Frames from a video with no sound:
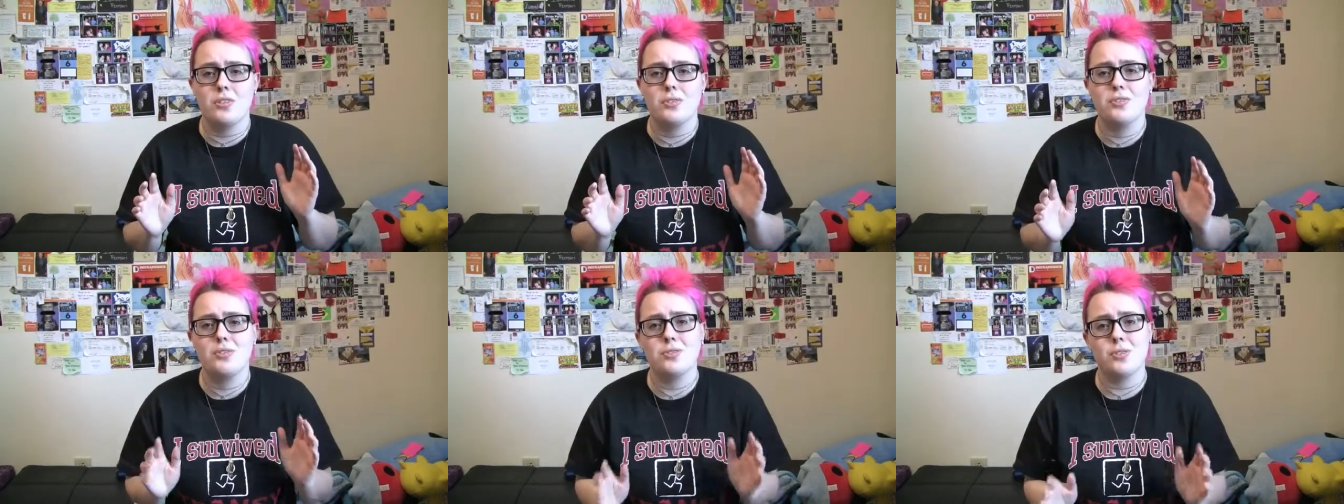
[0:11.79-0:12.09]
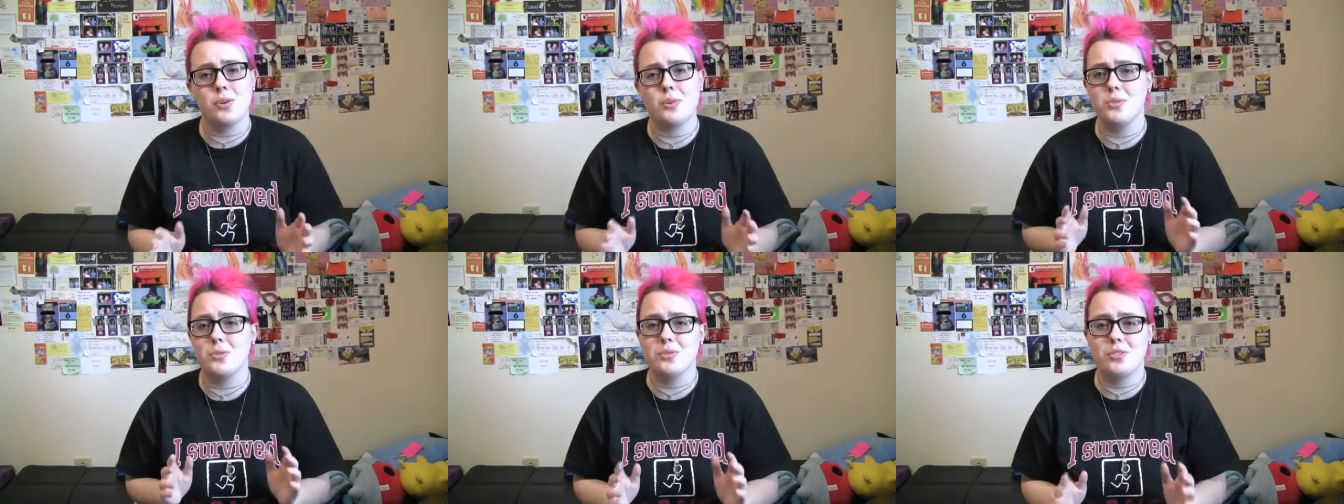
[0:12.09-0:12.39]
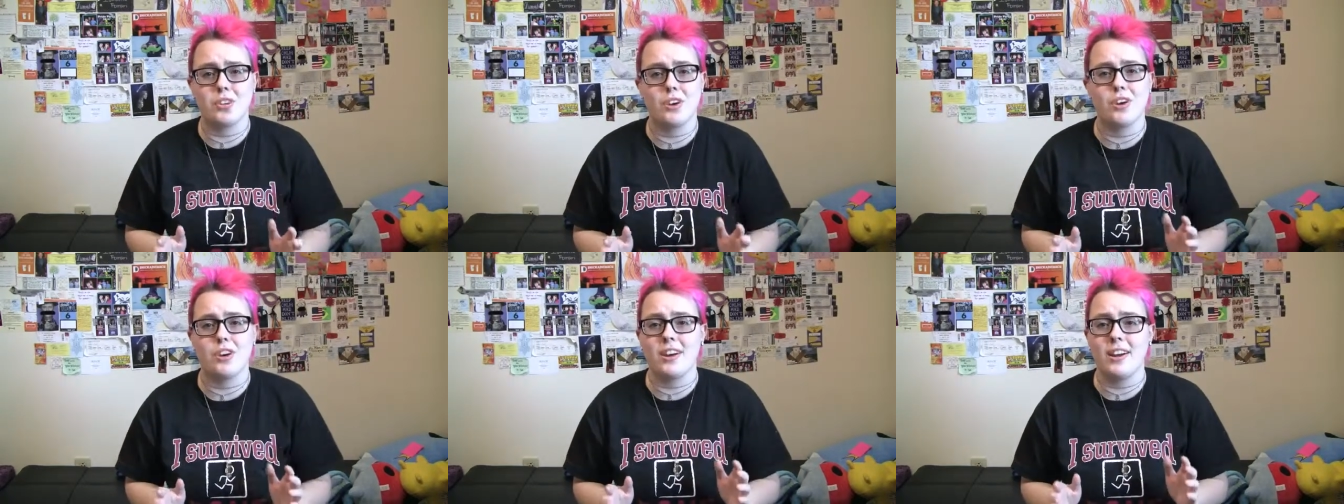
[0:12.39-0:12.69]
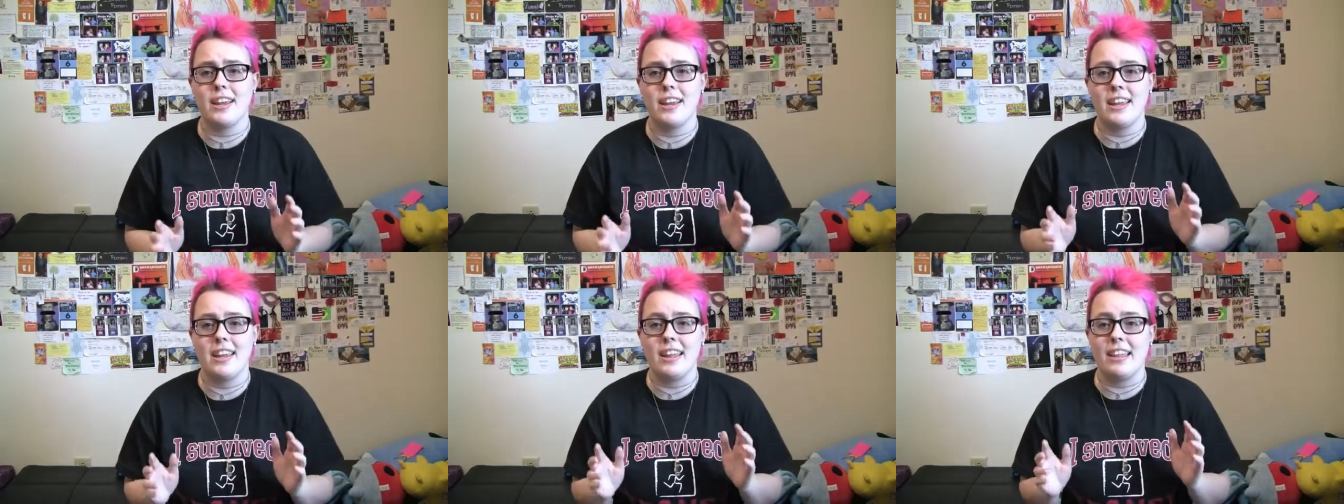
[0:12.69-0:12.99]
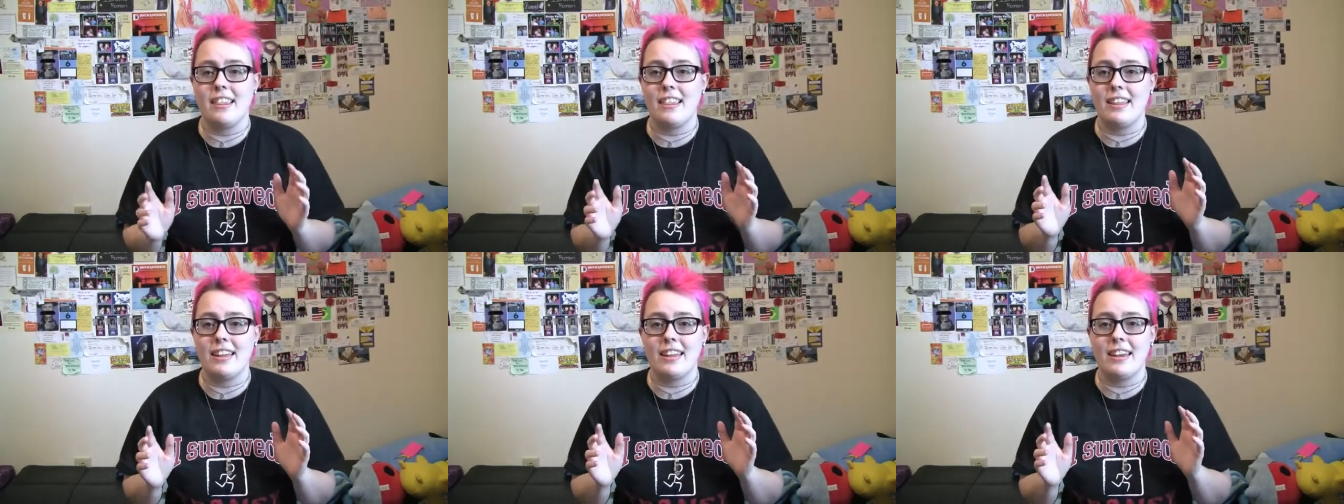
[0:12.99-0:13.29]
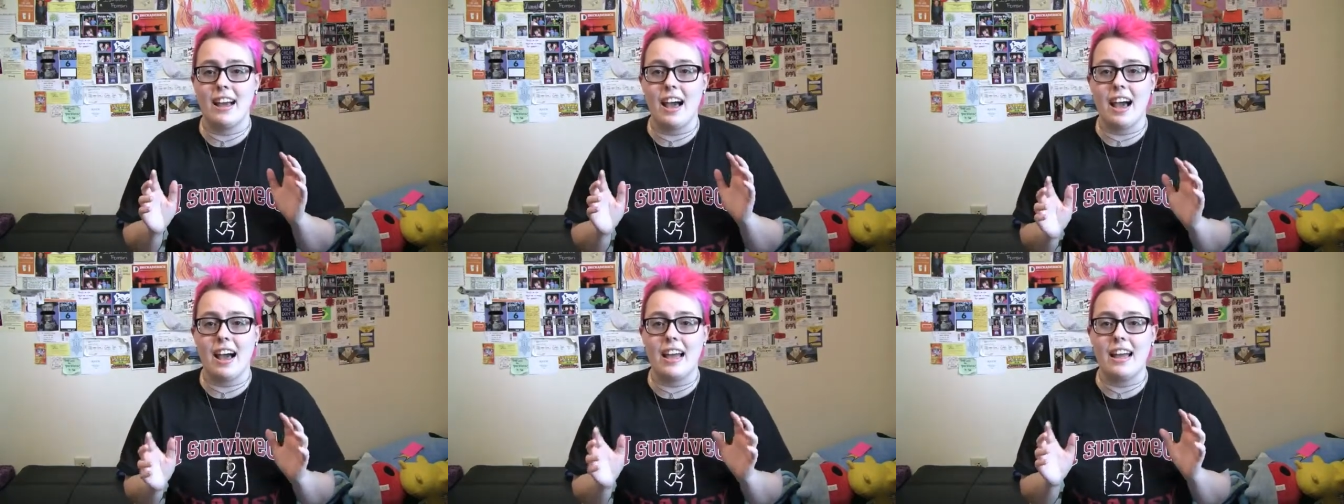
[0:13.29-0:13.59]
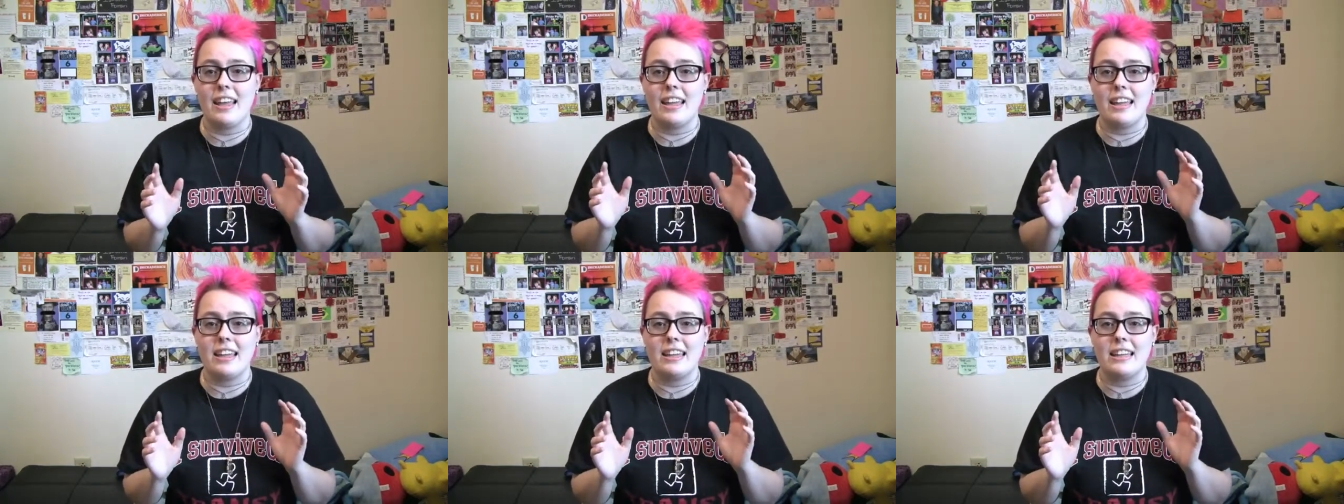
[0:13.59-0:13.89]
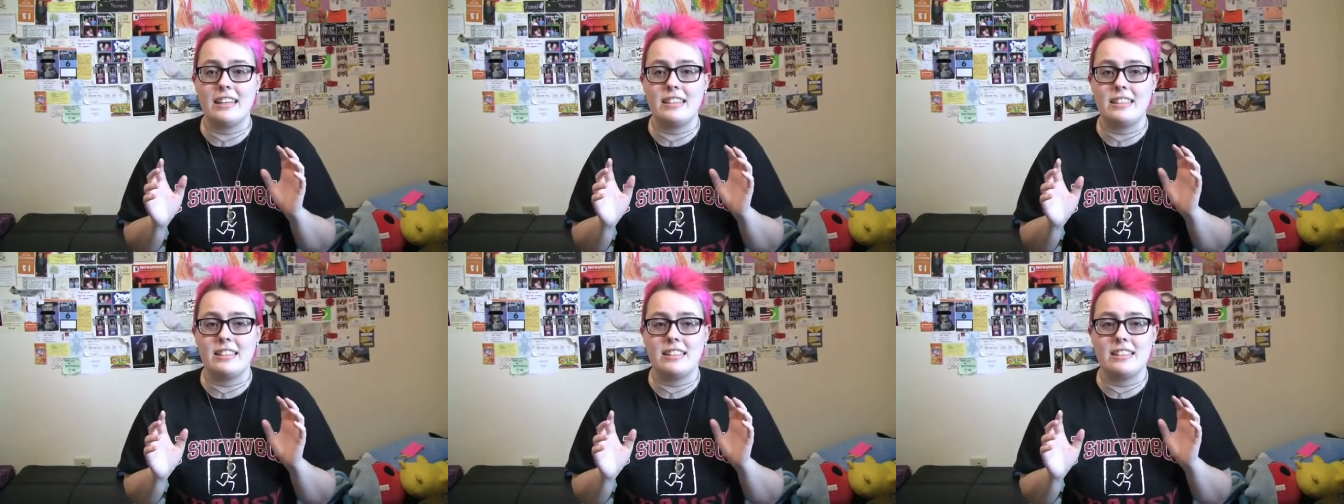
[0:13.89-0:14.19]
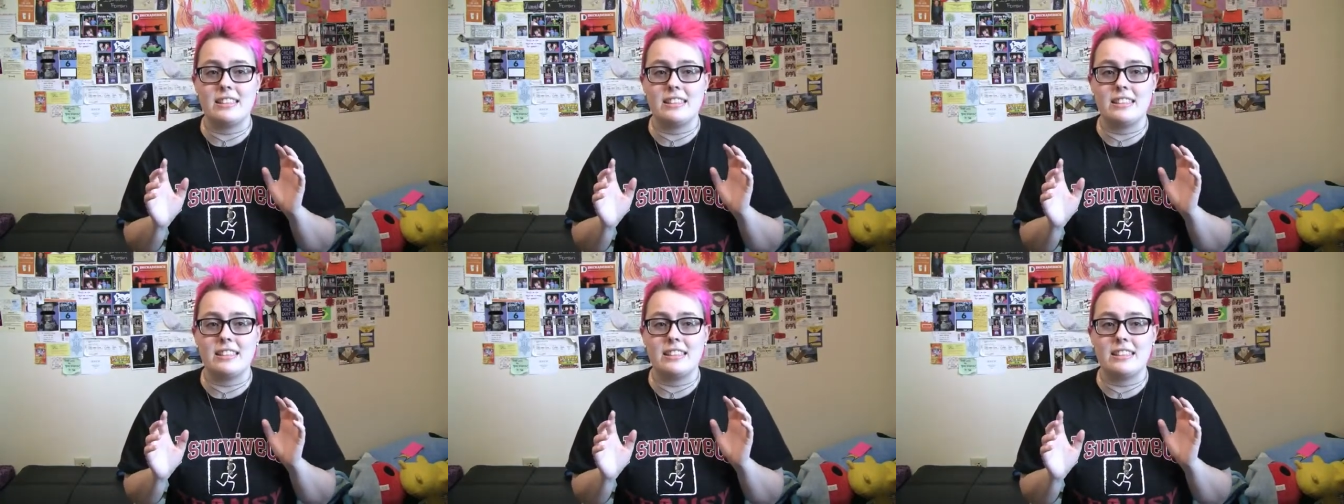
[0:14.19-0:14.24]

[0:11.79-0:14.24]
so sorry that I